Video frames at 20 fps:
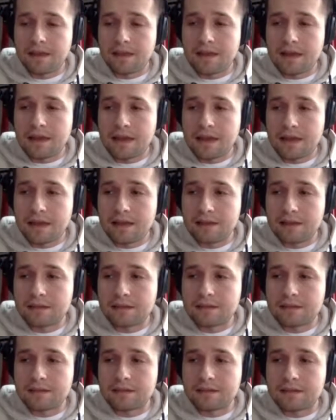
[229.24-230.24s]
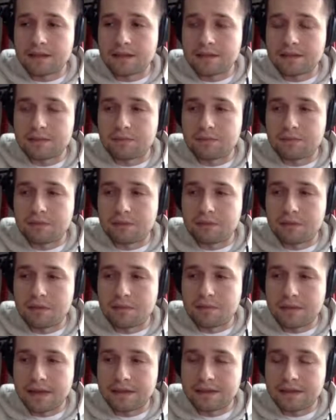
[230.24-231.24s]
And that's
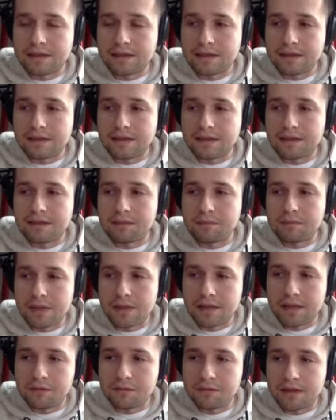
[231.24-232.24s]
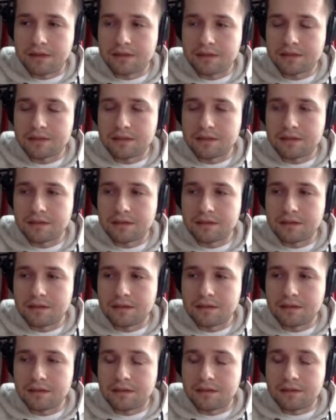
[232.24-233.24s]
problematic in many ways
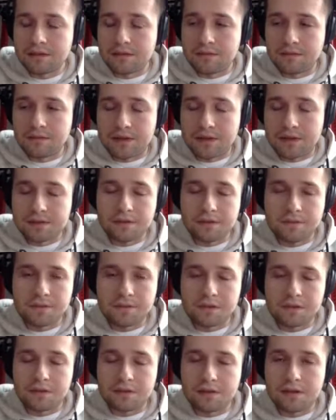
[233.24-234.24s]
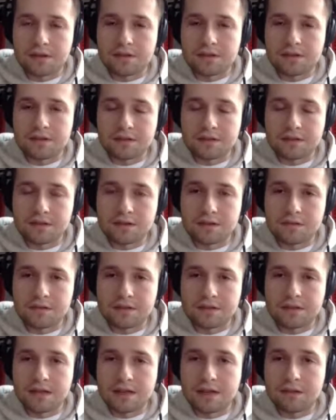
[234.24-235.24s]
First of all, it
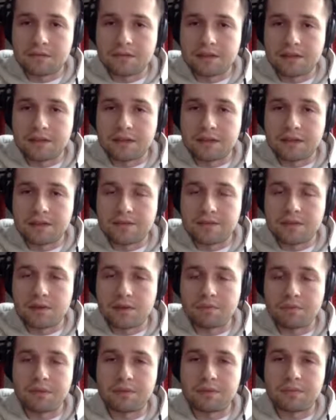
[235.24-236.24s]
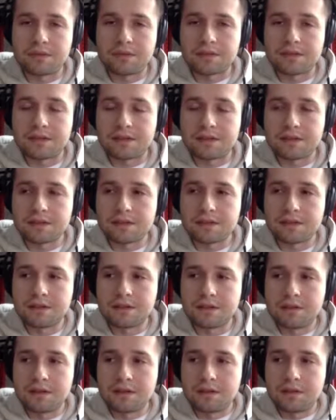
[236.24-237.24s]
slows down the development process
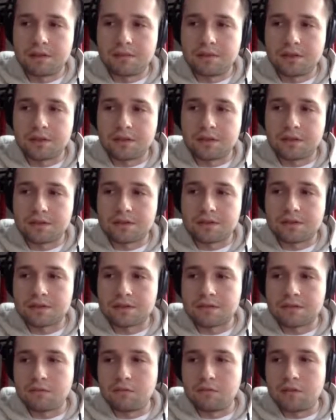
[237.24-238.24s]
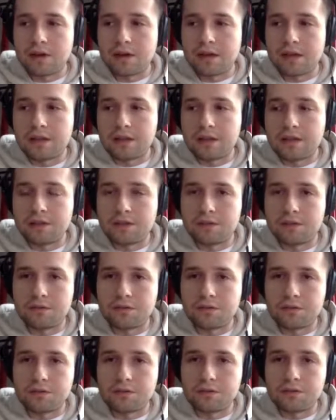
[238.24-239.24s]
because when
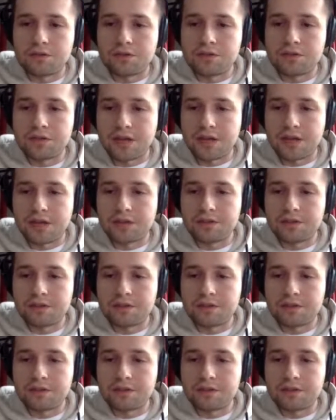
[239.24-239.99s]
you change your